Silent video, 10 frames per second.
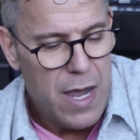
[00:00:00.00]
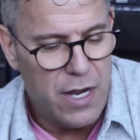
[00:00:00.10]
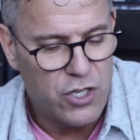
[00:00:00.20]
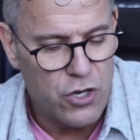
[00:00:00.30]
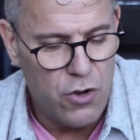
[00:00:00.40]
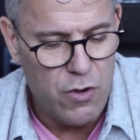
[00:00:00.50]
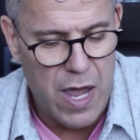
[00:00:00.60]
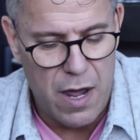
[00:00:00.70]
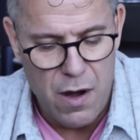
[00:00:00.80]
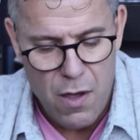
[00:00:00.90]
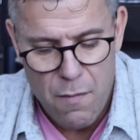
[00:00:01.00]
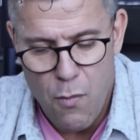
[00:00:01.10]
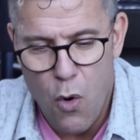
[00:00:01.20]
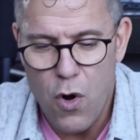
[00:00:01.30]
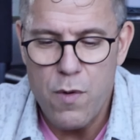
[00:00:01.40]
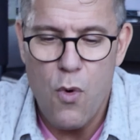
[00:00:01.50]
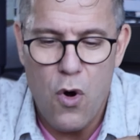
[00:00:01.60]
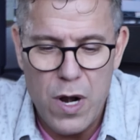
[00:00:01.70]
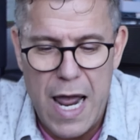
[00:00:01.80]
And so you get more and more